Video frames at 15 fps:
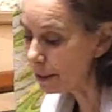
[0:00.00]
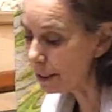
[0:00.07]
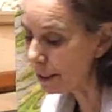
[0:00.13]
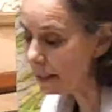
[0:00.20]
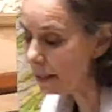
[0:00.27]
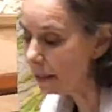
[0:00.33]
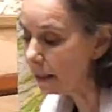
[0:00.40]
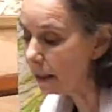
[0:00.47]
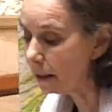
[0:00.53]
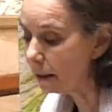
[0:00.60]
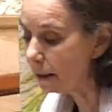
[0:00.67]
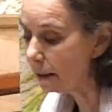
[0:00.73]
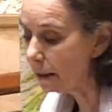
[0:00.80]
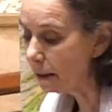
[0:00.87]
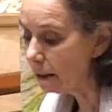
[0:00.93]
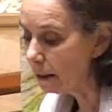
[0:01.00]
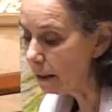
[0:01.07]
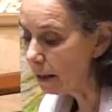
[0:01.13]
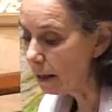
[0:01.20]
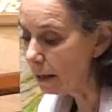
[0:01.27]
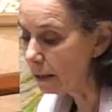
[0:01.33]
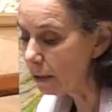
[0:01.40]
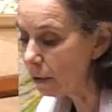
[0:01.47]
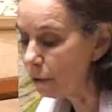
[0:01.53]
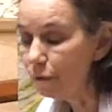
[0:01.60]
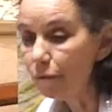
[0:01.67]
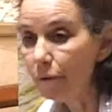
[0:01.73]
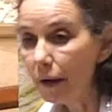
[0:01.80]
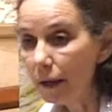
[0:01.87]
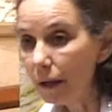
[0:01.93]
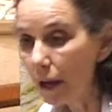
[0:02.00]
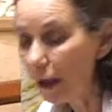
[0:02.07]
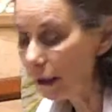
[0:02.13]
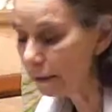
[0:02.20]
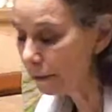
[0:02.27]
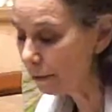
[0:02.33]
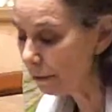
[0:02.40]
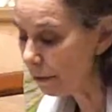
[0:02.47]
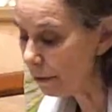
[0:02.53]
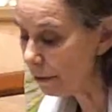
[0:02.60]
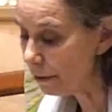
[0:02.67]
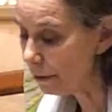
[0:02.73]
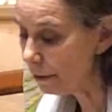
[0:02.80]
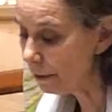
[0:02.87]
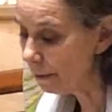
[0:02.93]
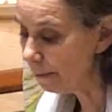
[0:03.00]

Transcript: Siegel, and Ofer Calderon.